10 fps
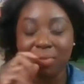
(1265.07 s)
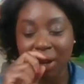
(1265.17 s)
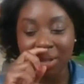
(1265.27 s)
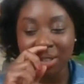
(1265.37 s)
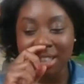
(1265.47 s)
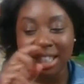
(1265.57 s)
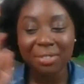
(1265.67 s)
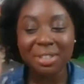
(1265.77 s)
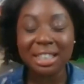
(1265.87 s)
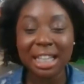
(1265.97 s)
Viola
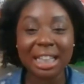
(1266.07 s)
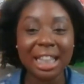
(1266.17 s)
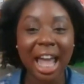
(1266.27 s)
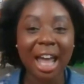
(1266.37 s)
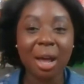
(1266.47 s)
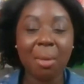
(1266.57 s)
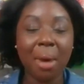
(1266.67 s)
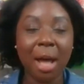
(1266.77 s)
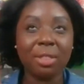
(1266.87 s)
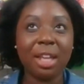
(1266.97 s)
Davis said that
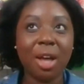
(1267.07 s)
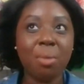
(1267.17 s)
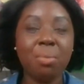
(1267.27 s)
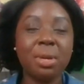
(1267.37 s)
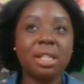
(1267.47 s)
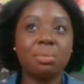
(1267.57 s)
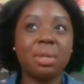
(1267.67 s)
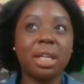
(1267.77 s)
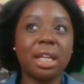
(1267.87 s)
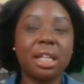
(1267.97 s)
about the help is
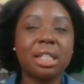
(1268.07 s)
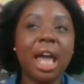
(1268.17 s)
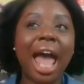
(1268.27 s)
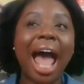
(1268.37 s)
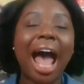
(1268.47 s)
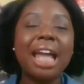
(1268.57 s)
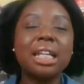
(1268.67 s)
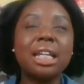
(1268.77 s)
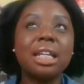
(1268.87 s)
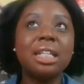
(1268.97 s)
because
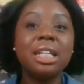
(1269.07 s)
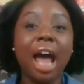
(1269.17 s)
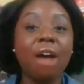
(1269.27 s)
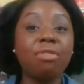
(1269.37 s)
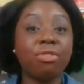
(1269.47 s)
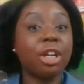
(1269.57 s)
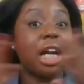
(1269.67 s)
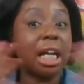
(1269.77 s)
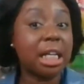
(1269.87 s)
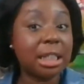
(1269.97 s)
not for
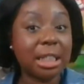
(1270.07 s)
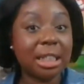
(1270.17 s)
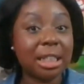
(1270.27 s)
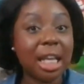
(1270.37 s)
us.